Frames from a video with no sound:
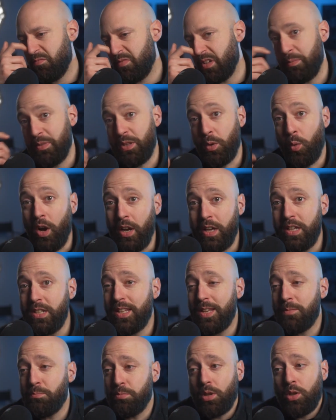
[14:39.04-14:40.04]
I mean, The Walking
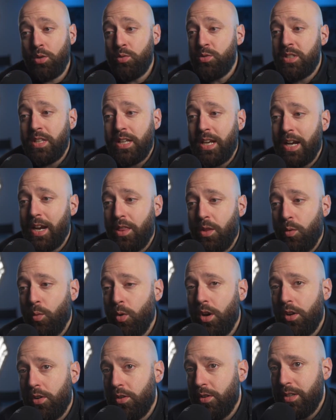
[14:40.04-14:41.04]
Dead blows it out of the
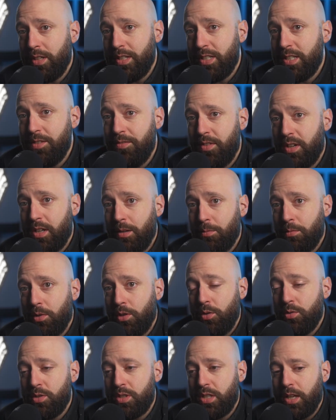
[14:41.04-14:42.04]
water. It doesn't even come
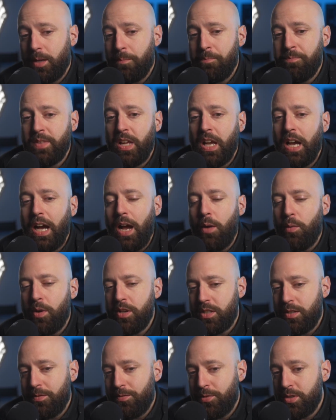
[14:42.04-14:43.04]
close. Like, I
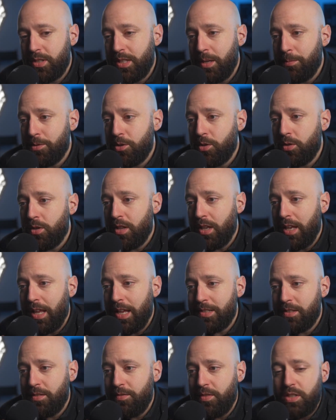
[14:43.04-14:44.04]
watched the first episode of The
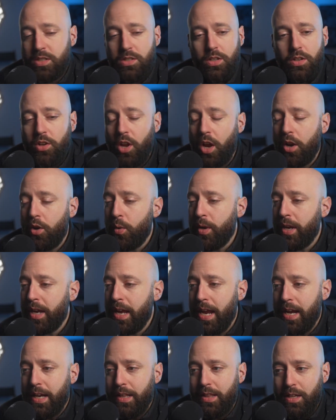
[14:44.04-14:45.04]
Last of Us not knowing
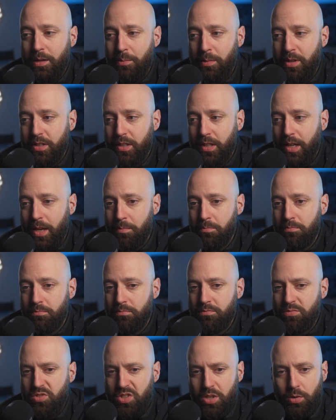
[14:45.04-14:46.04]
anything about the game.
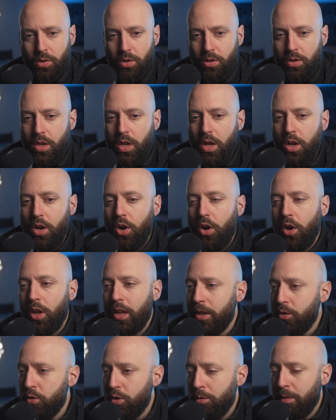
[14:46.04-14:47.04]
Zero. All
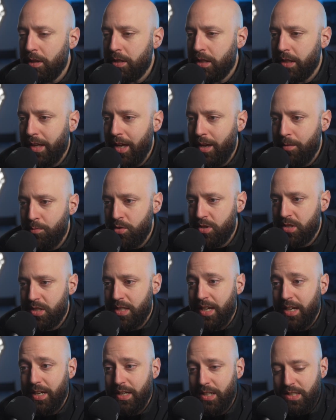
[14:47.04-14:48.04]
I knew about the game was
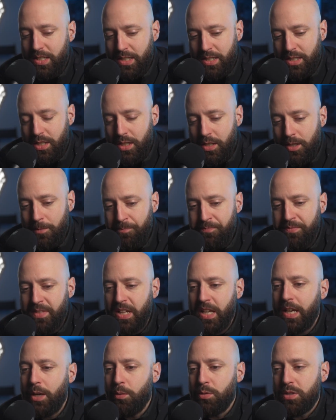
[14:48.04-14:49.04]
that it existed,
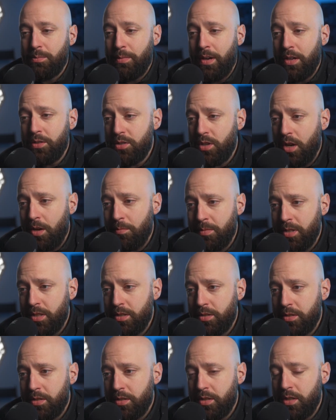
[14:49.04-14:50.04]
it was about
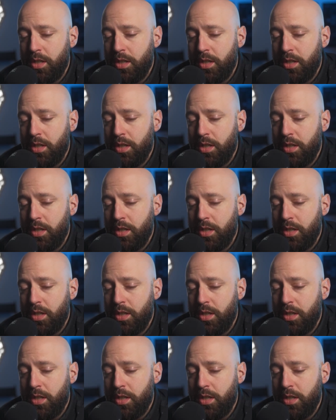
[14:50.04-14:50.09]
zombies,